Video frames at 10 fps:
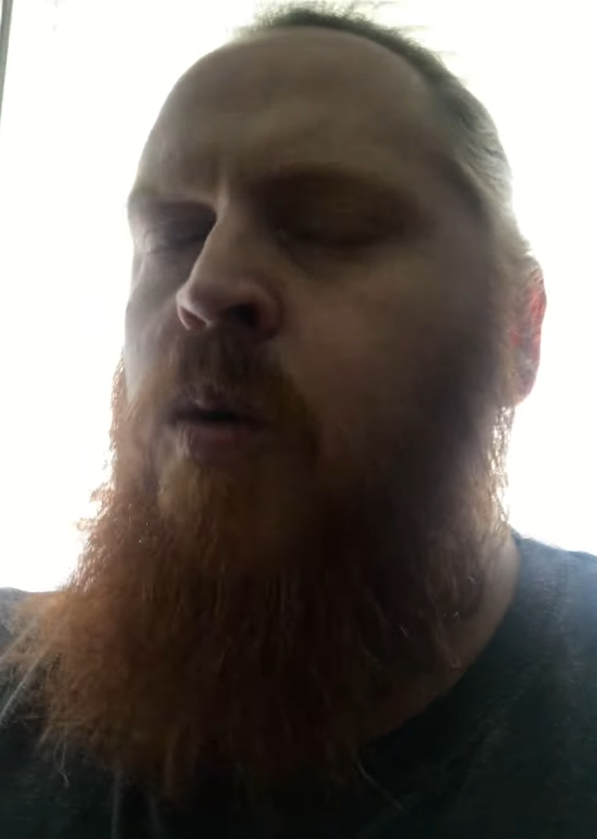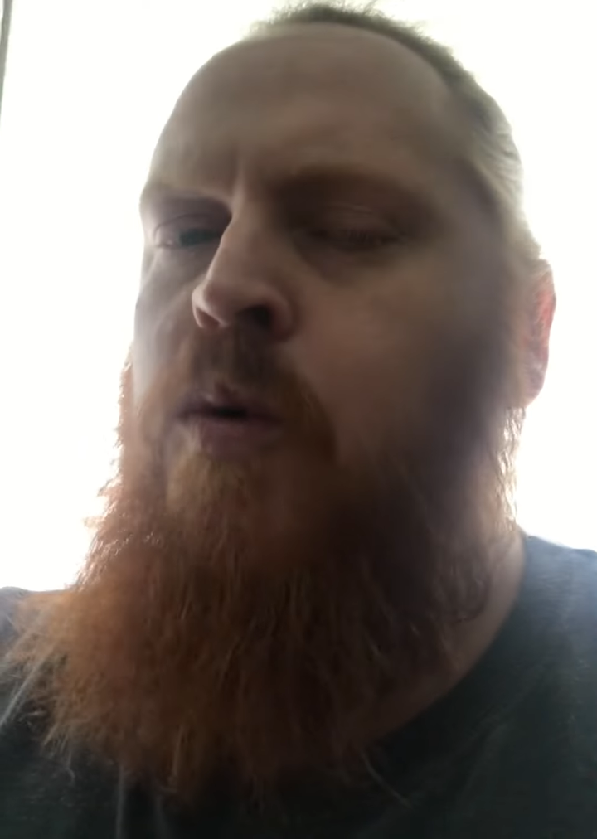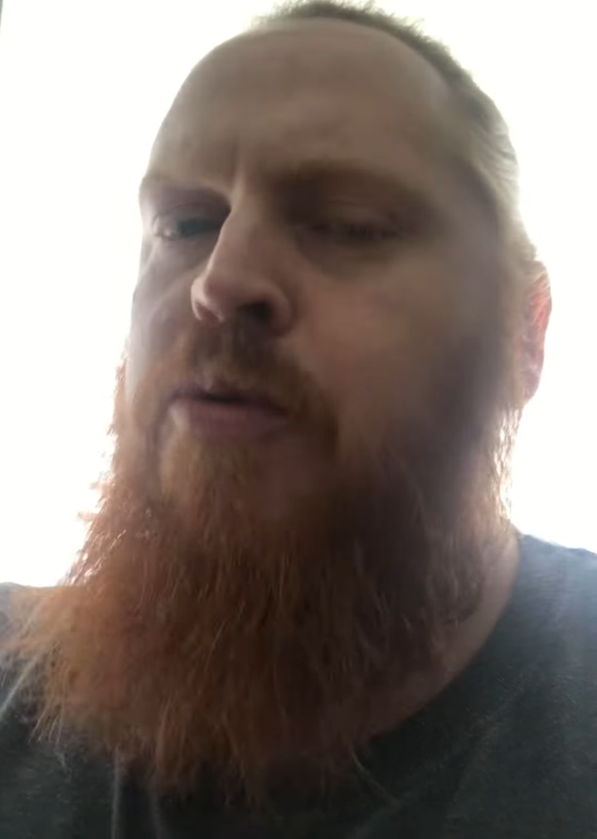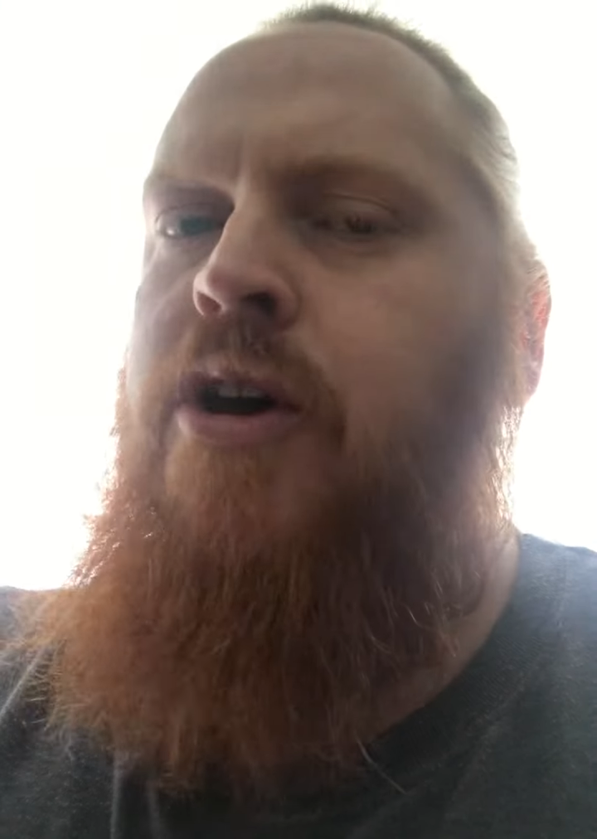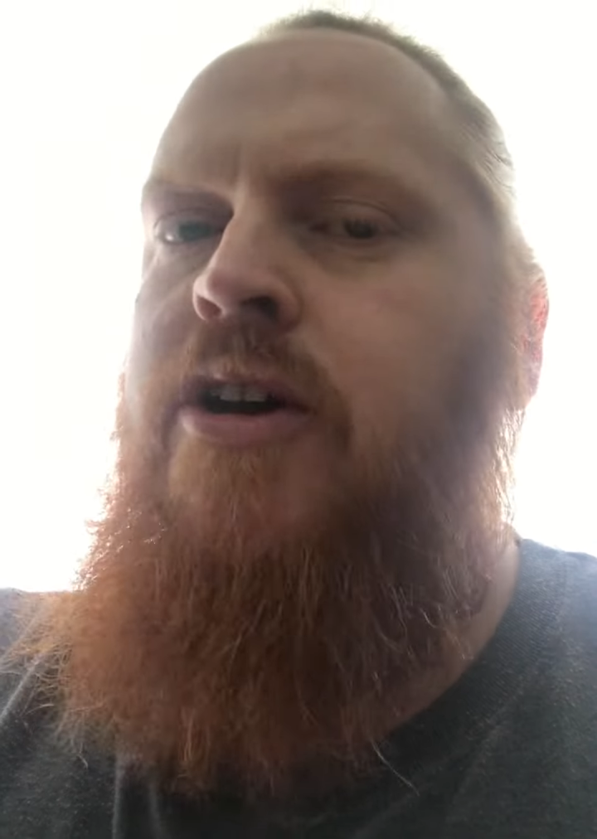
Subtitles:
probably